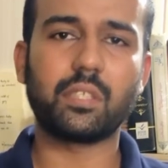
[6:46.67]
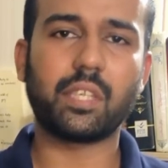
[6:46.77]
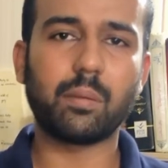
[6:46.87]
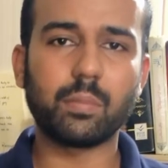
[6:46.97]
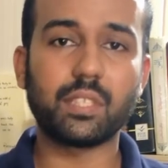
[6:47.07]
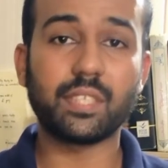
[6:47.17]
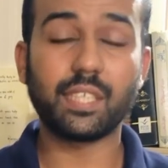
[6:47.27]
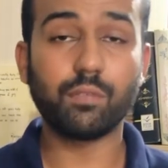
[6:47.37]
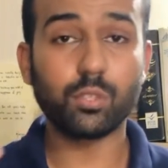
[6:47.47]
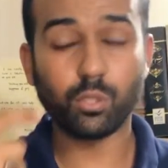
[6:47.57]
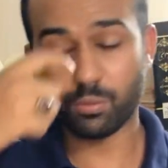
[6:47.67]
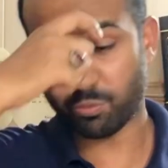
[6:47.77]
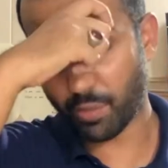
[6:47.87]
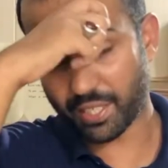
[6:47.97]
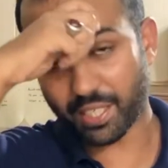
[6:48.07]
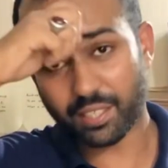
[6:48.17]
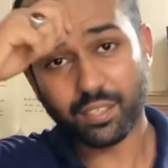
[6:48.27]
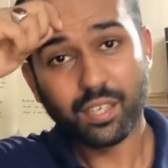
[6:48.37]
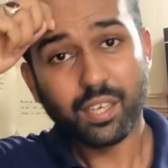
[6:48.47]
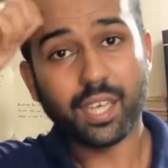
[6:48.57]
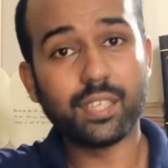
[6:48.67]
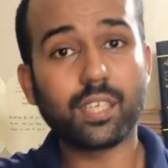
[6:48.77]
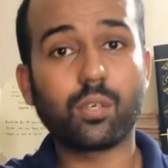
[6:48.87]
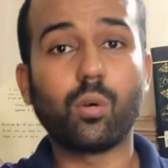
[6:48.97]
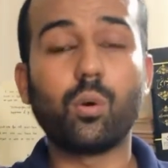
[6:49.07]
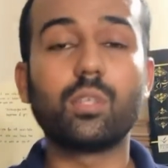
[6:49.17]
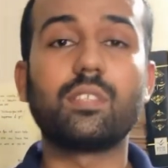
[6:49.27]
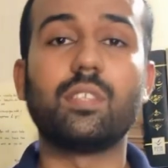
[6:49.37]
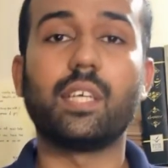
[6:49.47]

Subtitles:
tremors, and even though sweating in the cold